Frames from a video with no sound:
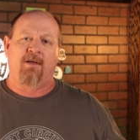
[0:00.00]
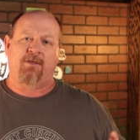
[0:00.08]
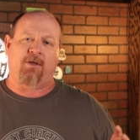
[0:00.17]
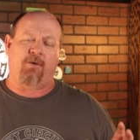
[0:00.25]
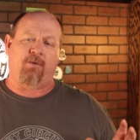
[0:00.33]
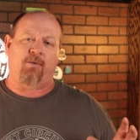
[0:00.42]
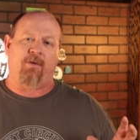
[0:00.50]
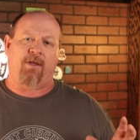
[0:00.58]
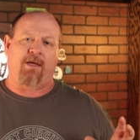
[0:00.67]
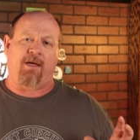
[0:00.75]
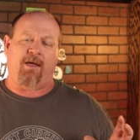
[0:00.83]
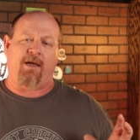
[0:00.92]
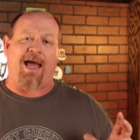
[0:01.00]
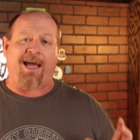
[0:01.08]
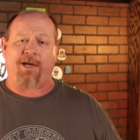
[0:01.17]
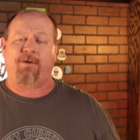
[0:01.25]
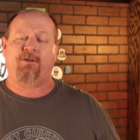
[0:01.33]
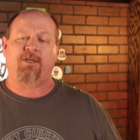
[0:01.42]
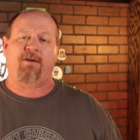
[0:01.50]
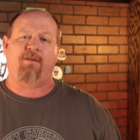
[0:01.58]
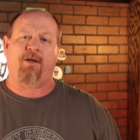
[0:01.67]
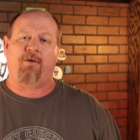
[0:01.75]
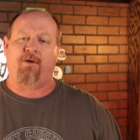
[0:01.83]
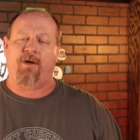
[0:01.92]
So the accuracy of
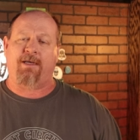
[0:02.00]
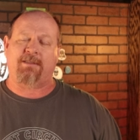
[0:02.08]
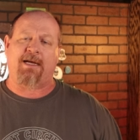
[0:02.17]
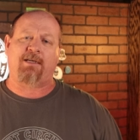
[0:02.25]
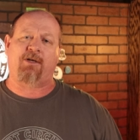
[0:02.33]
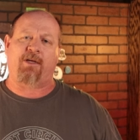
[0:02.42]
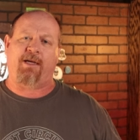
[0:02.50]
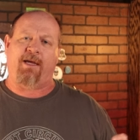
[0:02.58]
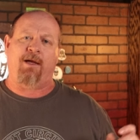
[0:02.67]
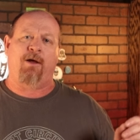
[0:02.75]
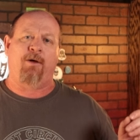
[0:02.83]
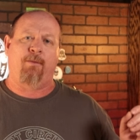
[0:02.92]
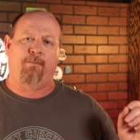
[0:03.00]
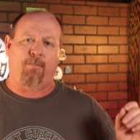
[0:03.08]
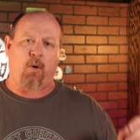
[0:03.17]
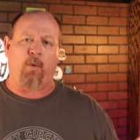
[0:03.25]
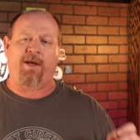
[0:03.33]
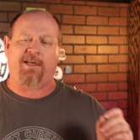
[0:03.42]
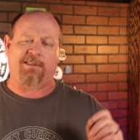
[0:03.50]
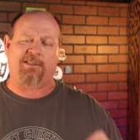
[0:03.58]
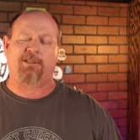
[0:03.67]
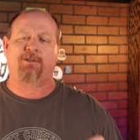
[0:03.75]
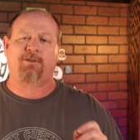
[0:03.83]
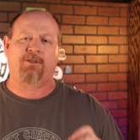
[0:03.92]
the unit is actually
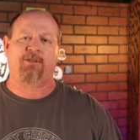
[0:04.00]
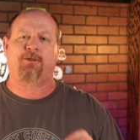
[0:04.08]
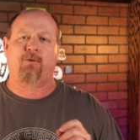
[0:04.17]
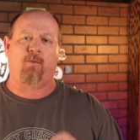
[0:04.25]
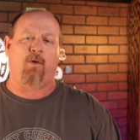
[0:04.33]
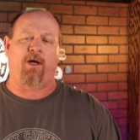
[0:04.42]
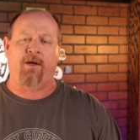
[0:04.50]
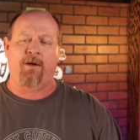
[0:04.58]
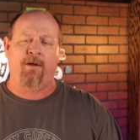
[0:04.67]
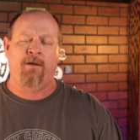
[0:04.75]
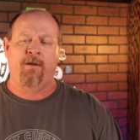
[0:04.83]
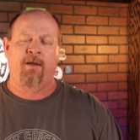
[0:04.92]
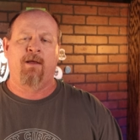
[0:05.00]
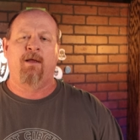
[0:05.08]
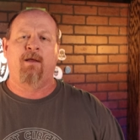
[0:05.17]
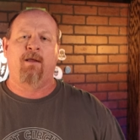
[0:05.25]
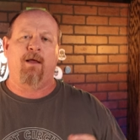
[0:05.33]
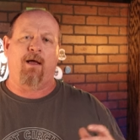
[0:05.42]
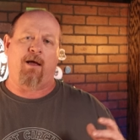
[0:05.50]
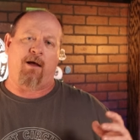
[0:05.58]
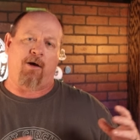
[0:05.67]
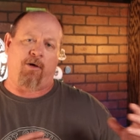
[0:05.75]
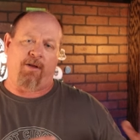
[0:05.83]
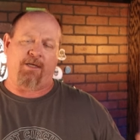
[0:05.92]
0.001
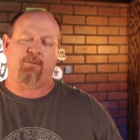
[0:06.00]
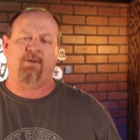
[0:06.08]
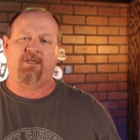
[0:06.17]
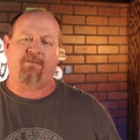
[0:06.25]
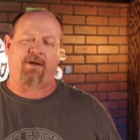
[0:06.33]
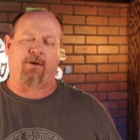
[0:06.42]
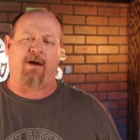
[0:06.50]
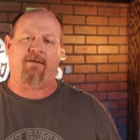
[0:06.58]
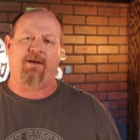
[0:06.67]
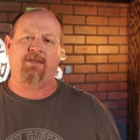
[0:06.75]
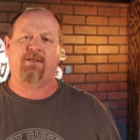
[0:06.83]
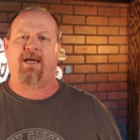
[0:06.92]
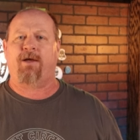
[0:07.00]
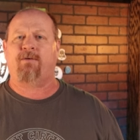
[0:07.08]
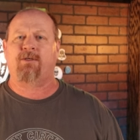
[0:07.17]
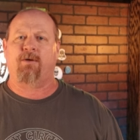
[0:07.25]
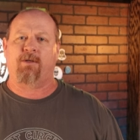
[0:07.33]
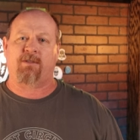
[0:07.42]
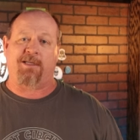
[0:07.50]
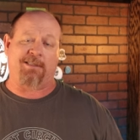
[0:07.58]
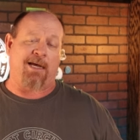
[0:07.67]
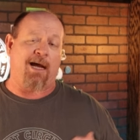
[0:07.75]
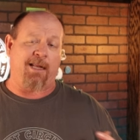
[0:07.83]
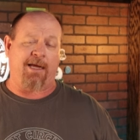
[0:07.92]
uh, on the specific gravity scale, so it's,
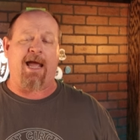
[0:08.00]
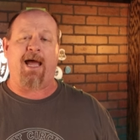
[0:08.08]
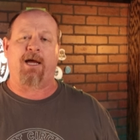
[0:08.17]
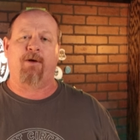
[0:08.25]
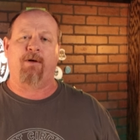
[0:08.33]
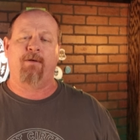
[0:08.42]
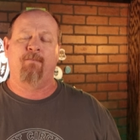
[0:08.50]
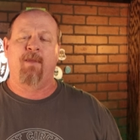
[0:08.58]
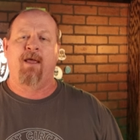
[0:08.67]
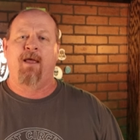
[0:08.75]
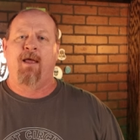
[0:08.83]
it's highly accurate.